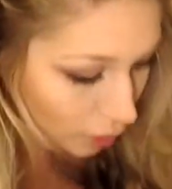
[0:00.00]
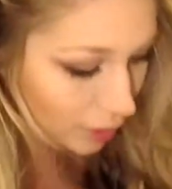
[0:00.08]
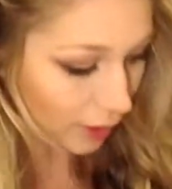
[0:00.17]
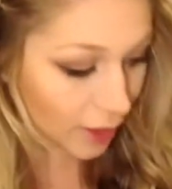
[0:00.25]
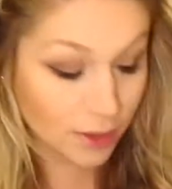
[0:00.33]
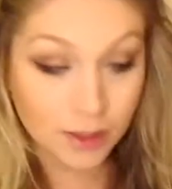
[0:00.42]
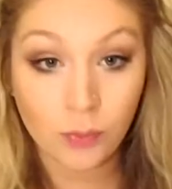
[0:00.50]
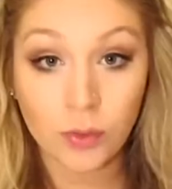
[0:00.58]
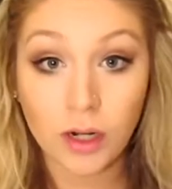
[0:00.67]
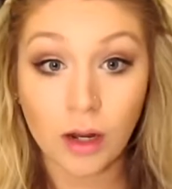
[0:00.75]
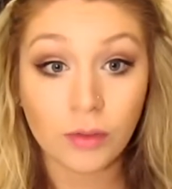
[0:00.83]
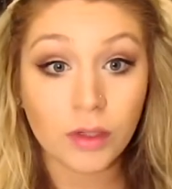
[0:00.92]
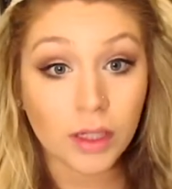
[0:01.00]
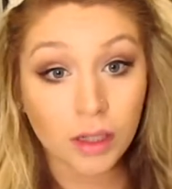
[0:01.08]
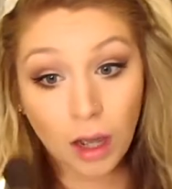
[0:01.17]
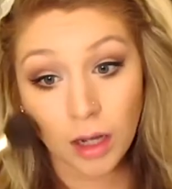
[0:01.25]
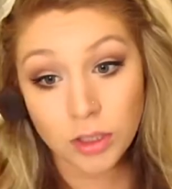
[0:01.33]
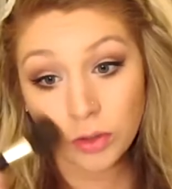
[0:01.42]
Like I said, we're not really
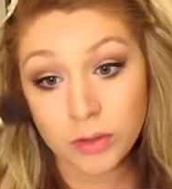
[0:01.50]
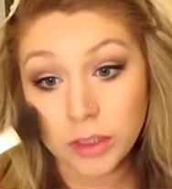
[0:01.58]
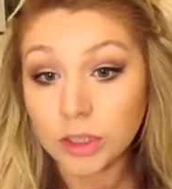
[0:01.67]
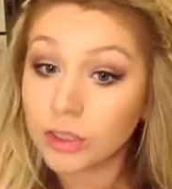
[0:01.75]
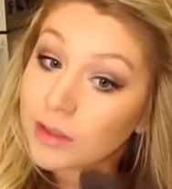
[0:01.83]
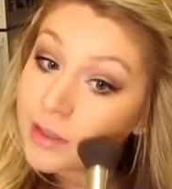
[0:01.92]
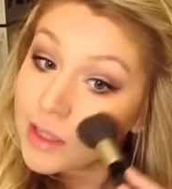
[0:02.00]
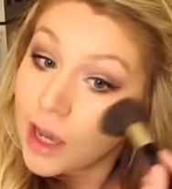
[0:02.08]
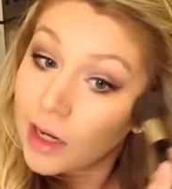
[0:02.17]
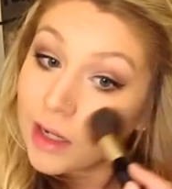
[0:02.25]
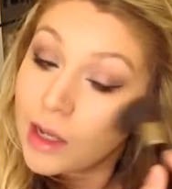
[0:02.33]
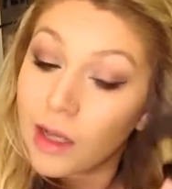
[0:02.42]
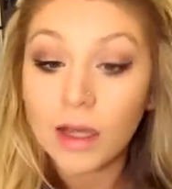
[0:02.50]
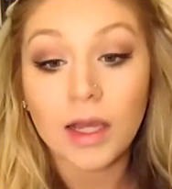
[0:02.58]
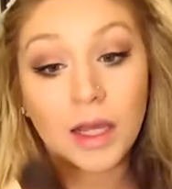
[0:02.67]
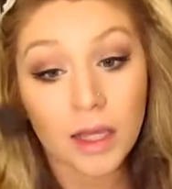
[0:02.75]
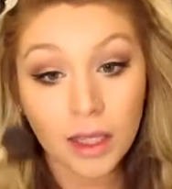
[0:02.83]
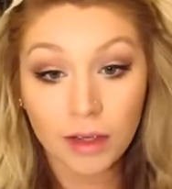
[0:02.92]
contouring, just kind of
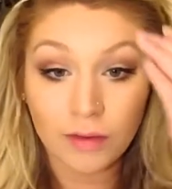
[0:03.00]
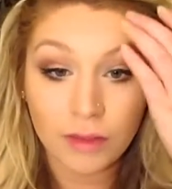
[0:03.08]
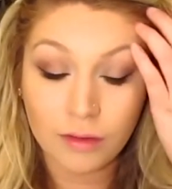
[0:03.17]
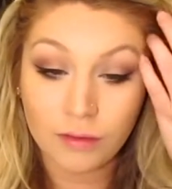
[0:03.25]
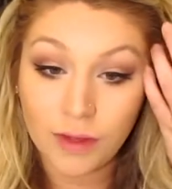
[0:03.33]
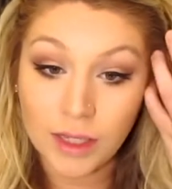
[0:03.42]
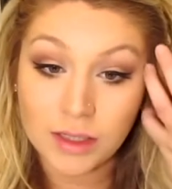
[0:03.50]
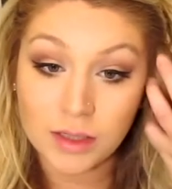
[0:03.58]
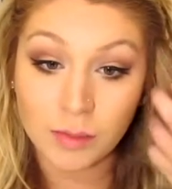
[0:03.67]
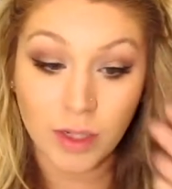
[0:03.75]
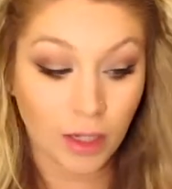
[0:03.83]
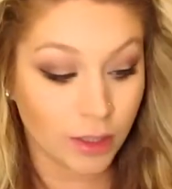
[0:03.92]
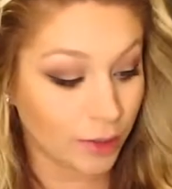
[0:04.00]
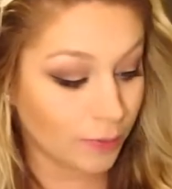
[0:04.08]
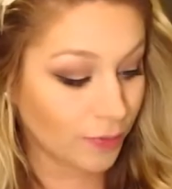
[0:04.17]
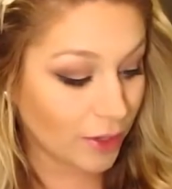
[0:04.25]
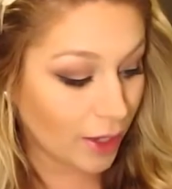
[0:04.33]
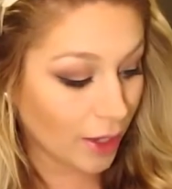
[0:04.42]
giving the face some color.
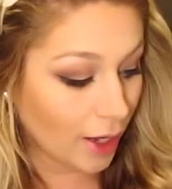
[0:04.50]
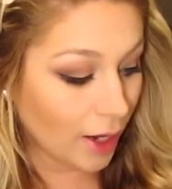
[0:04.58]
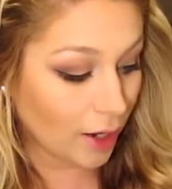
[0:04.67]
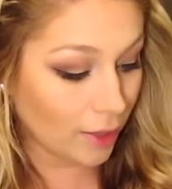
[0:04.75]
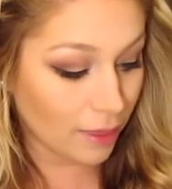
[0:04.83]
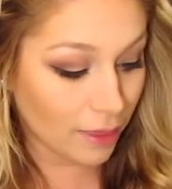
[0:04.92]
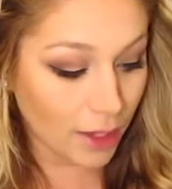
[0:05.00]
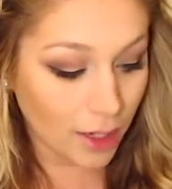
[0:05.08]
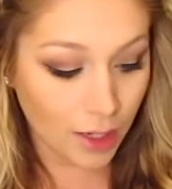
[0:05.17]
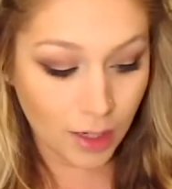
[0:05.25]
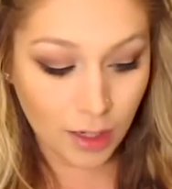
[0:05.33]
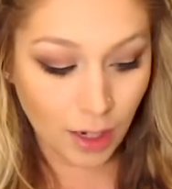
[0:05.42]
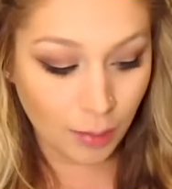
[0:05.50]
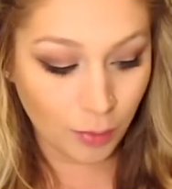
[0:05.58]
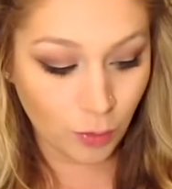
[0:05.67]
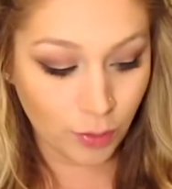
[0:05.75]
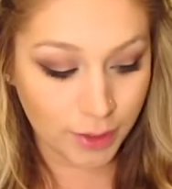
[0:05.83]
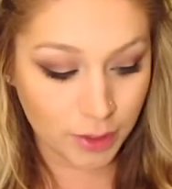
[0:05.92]
And then I'm
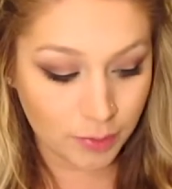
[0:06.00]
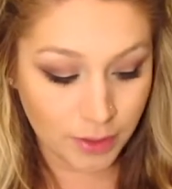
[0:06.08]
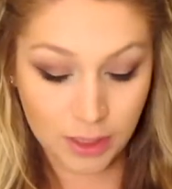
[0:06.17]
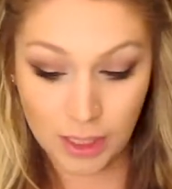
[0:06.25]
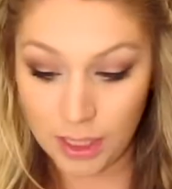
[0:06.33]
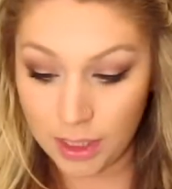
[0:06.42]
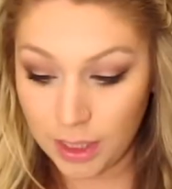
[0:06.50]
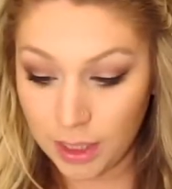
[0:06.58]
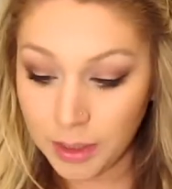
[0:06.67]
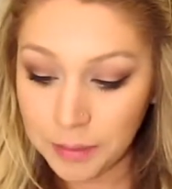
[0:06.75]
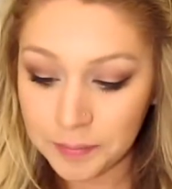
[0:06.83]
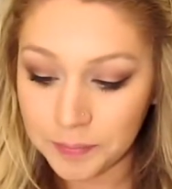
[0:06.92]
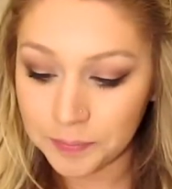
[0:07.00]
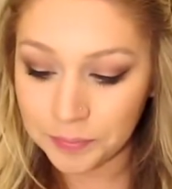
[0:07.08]
going to be taking